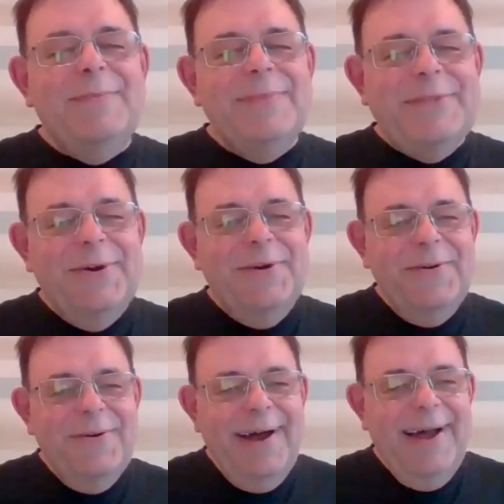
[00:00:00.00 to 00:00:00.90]

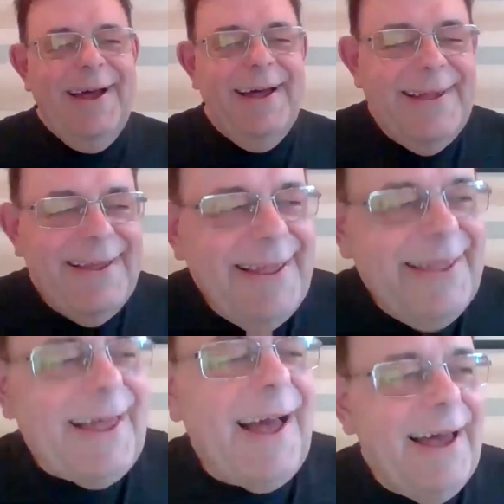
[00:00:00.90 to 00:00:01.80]
So
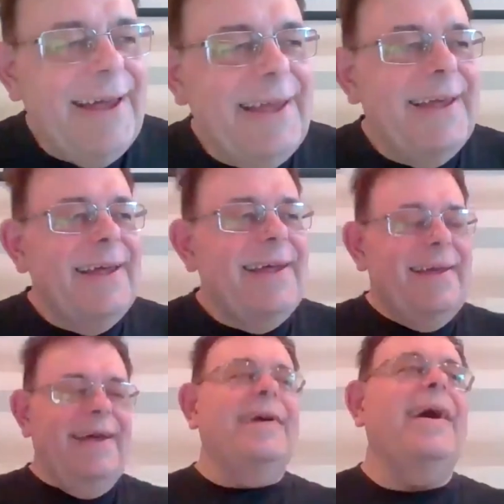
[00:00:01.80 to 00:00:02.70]

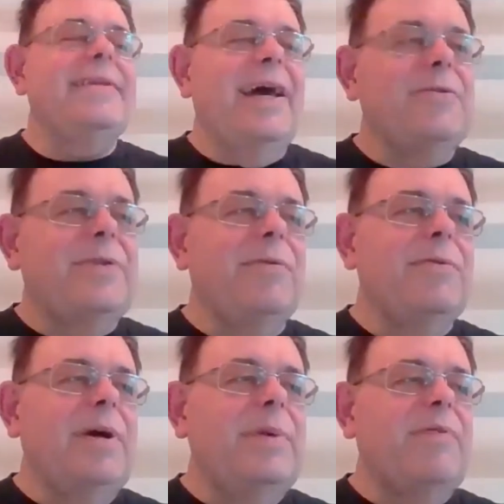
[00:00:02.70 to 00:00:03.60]
I doubt.
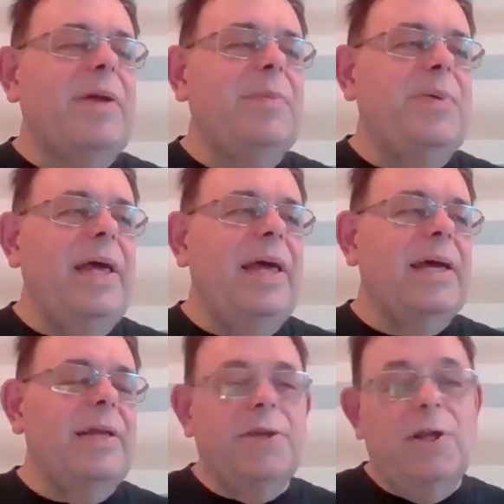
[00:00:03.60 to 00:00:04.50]
I mean, if I'd been
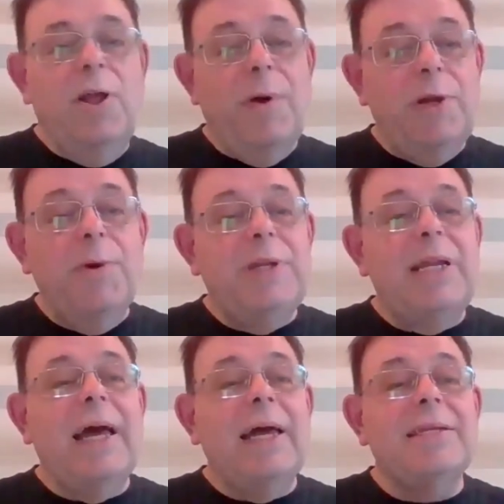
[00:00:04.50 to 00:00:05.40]
playing at the club on a Monday
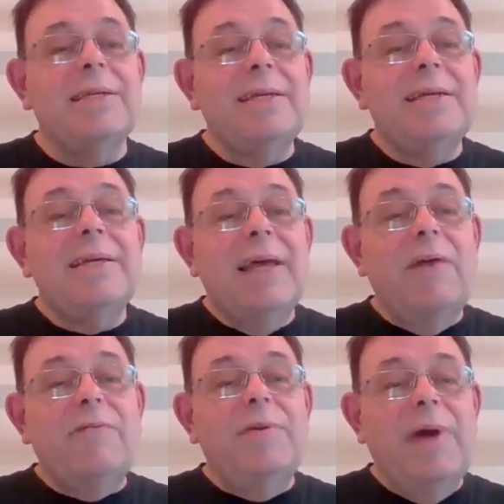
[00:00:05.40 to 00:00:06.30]
night
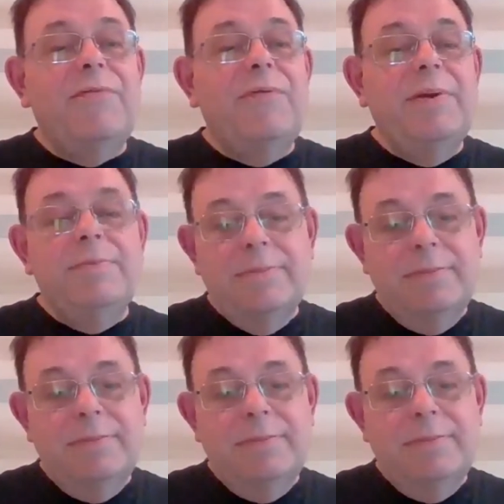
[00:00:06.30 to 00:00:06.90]
every